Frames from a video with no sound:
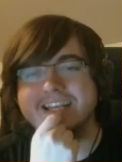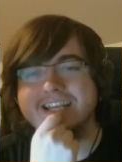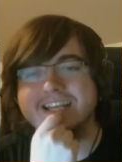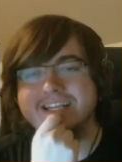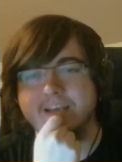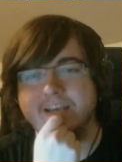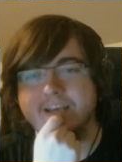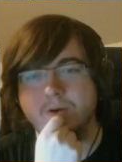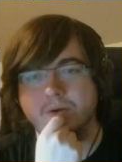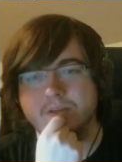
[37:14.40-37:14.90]

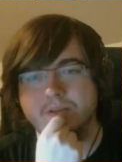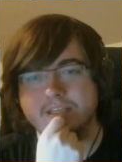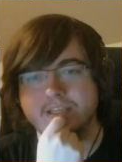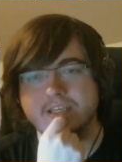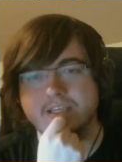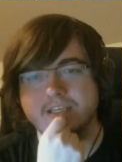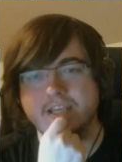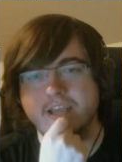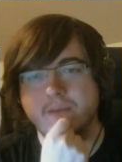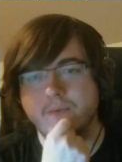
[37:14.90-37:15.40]
demo at the
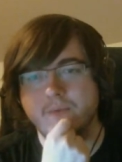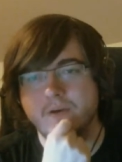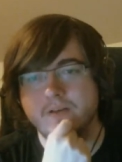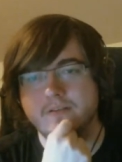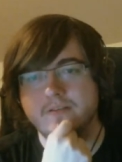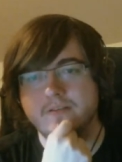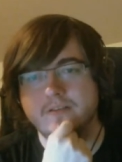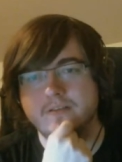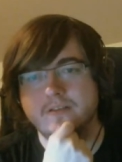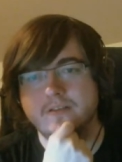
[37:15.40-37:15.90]
EA
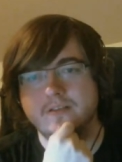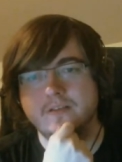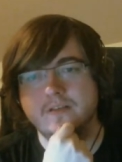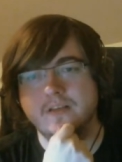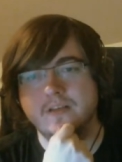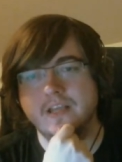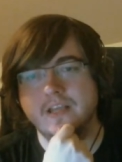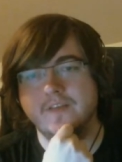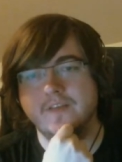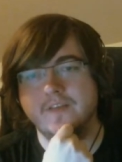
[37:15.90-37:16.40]
one,
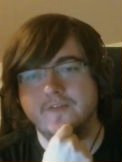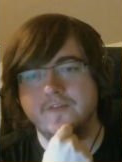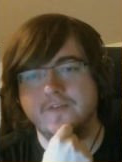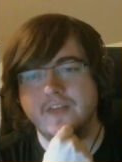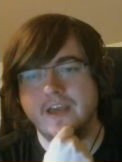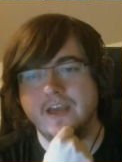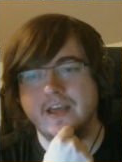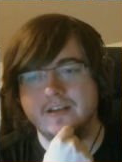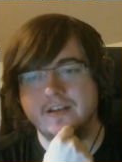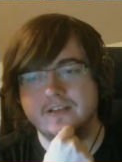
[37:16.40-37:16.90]
if
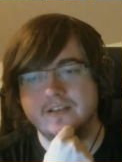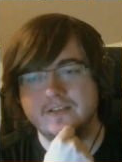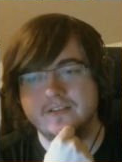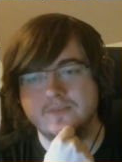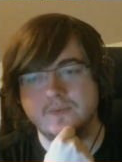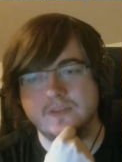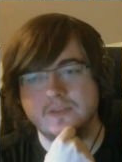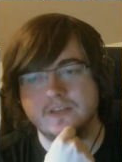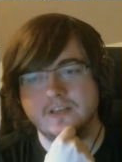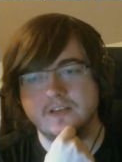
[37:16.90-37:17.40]
that's
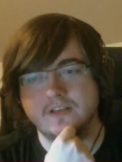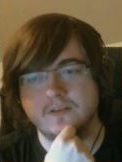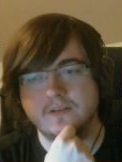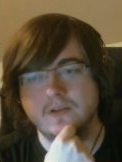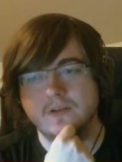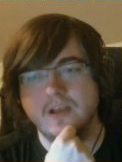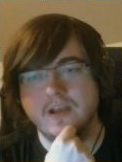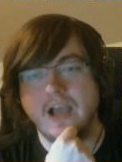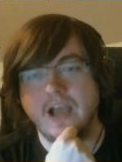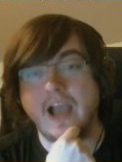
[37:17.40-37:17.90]
what they do.
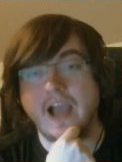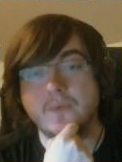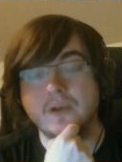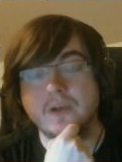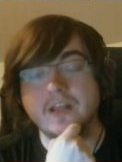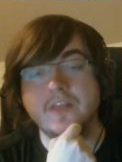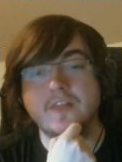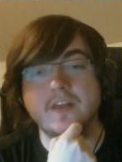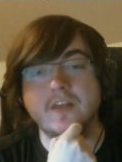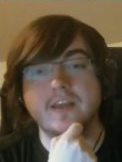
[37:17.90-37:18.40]
I
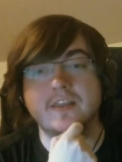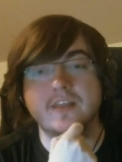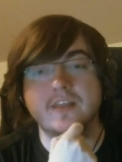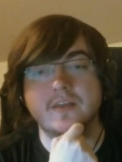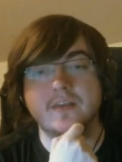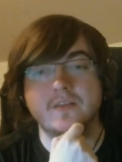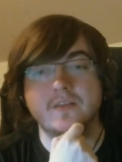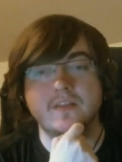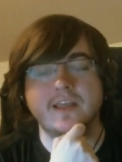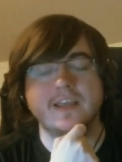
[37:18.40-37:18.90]
really think
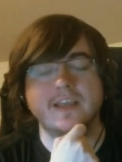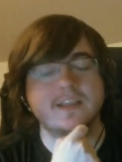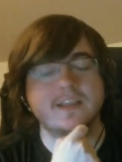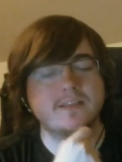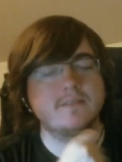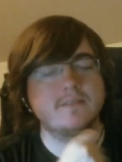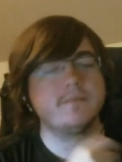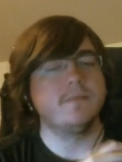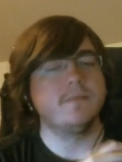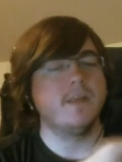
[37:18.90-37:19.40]

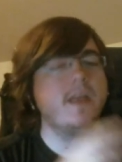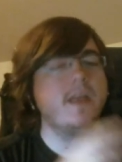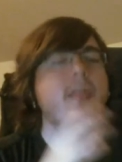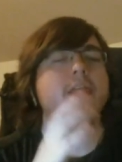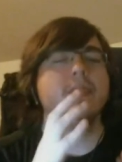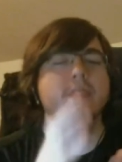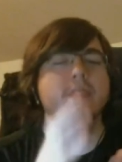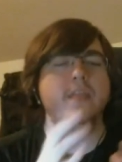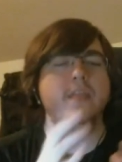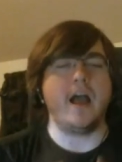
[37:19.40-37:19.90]

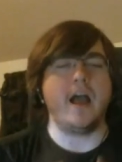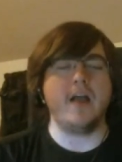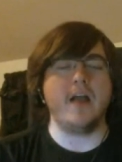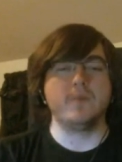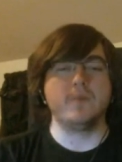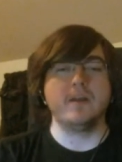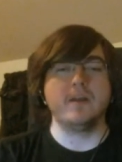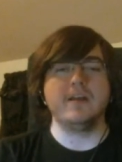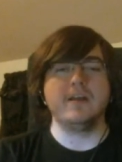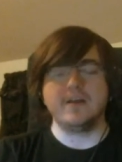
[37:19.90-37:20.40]
I
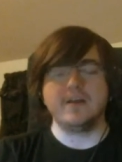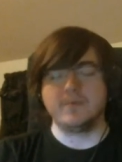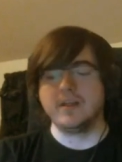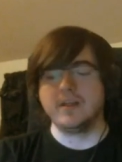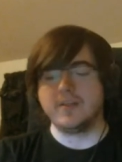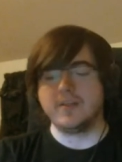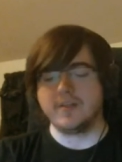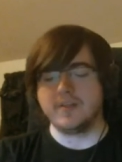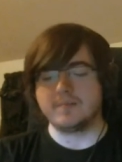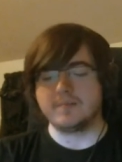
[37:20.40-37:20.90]
really
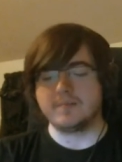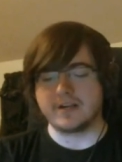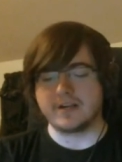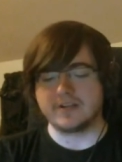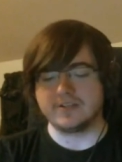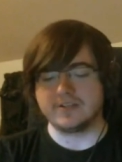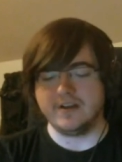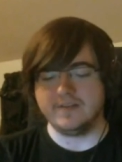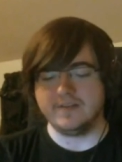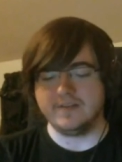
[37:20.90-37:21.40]
think
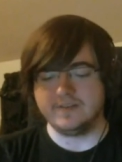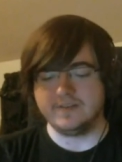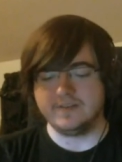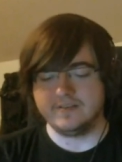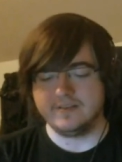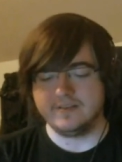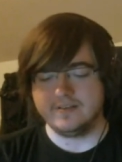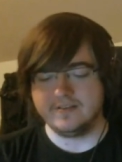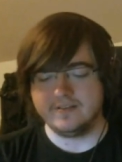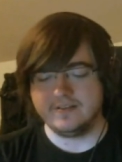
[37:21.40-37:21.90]
Microsoft.
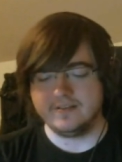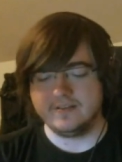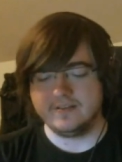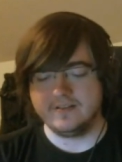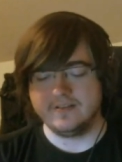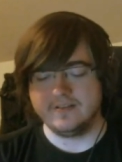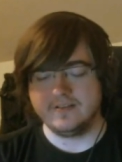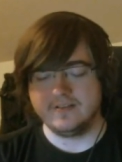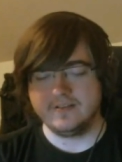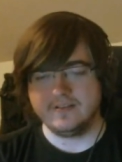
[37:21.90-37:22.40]

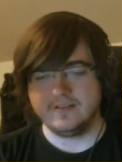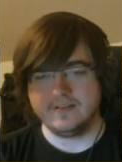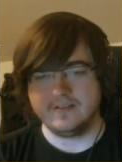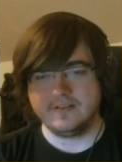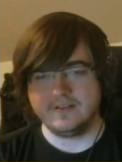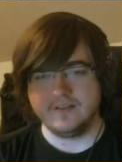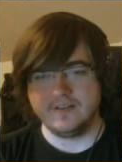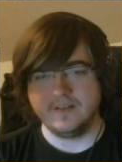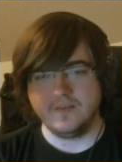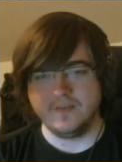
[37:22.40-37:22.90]

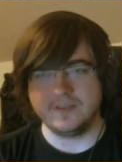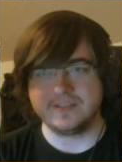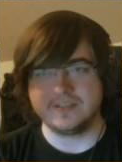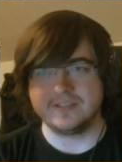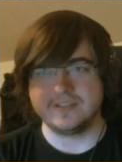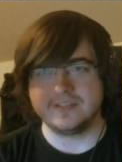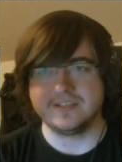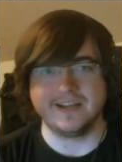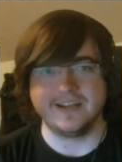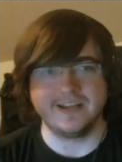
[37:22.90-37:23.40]
This
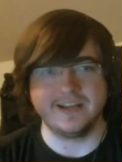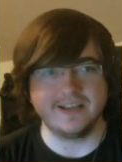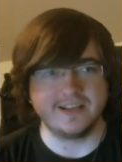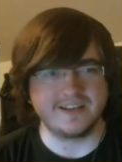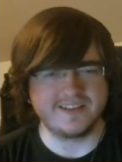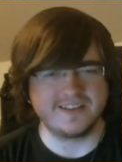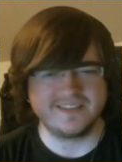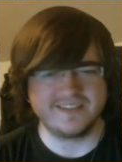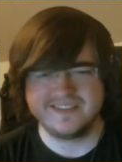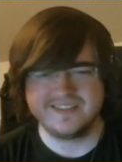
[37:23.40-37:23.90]
is like
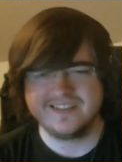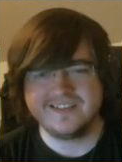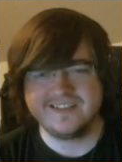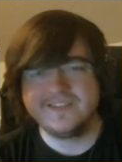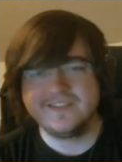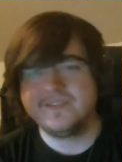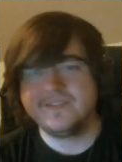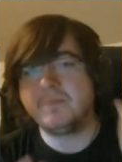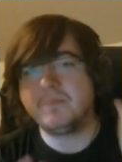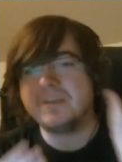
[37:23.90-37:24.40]

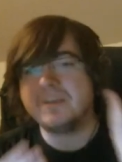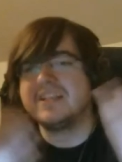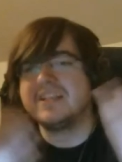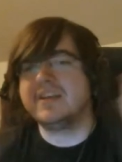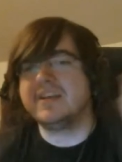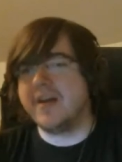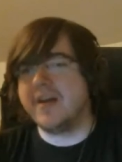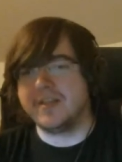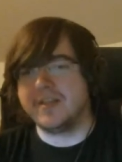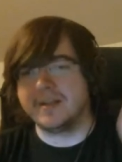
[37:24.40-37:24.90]
based on
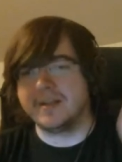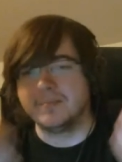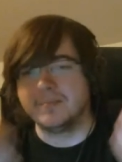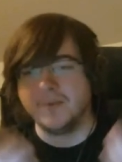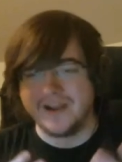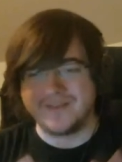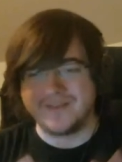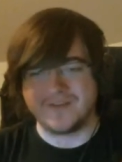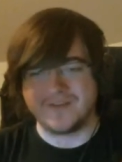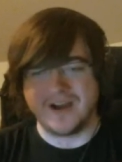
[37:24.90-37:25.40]
nothing, but
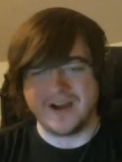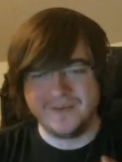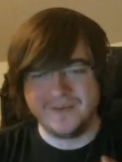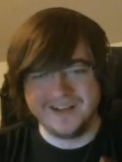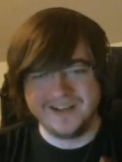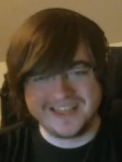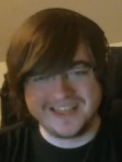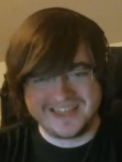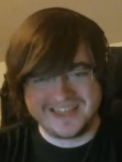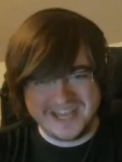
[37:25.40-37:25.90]
whatever. I really
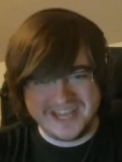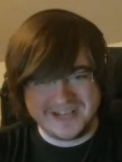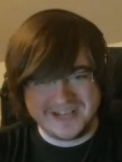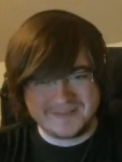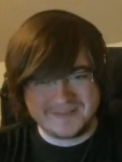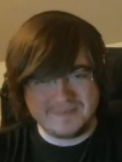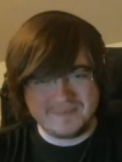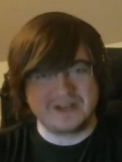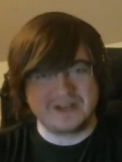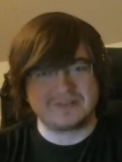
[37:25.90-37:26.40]
think
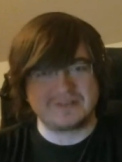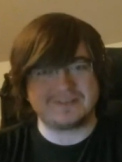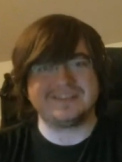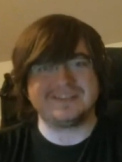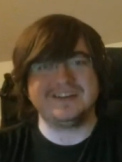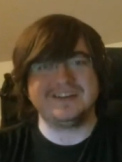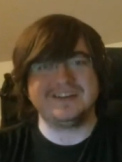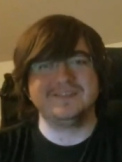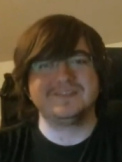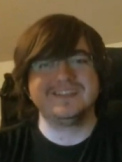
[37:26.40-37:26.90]

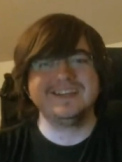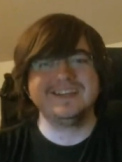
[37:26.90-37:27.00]
Microsoft.